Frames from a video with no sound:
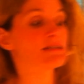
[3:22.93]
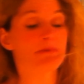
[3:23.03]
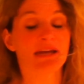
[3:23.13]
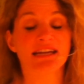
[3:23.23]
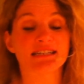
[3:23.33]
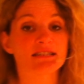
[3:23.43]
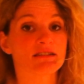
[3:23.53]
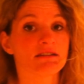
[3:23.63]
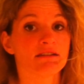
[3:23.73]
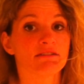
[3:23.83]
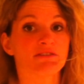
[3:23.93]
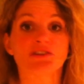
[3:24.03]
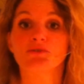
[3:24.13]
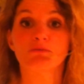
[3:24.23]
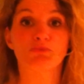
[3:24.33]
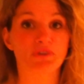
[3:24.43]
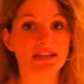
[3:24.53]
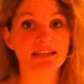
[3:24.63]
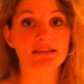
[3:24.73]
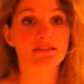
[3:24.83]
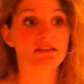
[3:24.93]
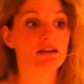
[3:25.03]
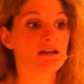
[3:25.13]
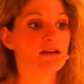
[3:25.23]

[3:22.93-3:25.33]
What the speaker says: space for you to breathe,